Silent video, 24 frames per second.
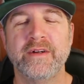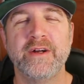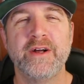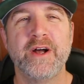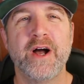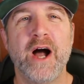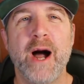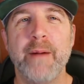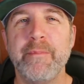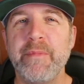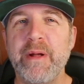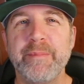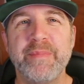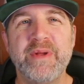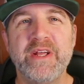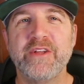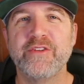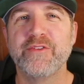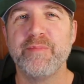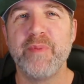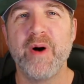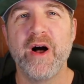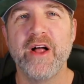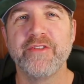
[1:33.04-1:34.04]
I'm not being
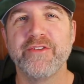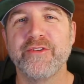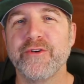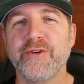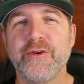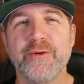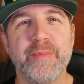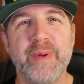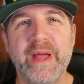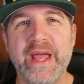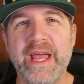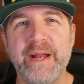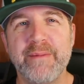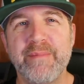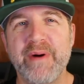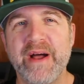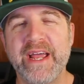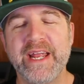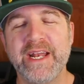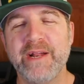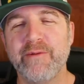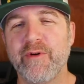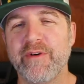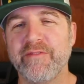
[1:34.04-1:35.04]
sponsored or paid by
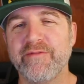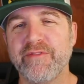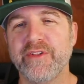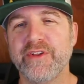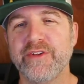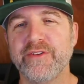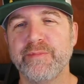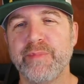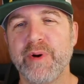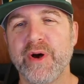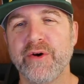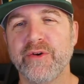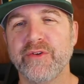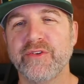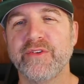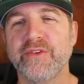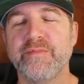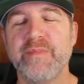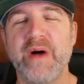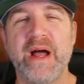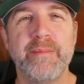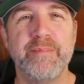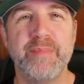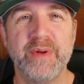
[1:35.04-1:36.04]
anyone for this post.
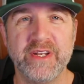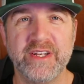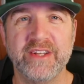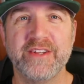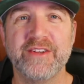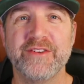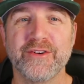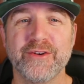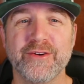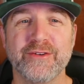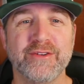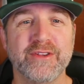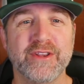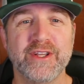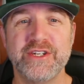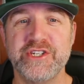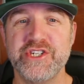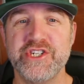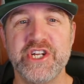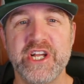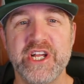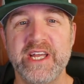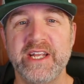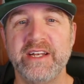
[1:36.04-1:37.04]
My opinions are
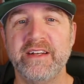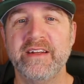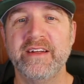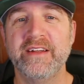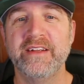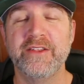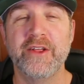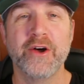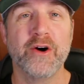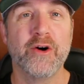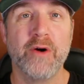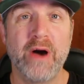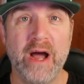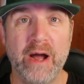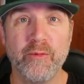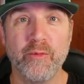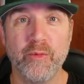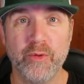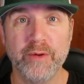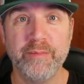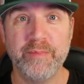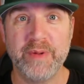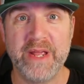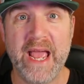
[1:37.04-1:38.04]
legit, though I
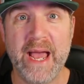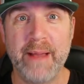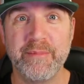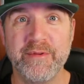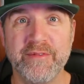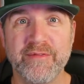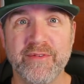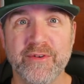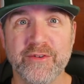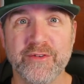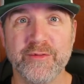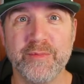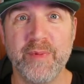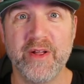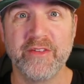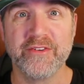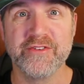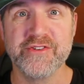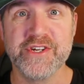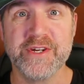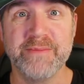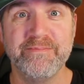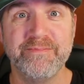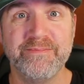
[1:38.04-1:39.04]
would be happy for a
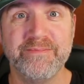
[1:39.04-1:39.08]
sponsorship.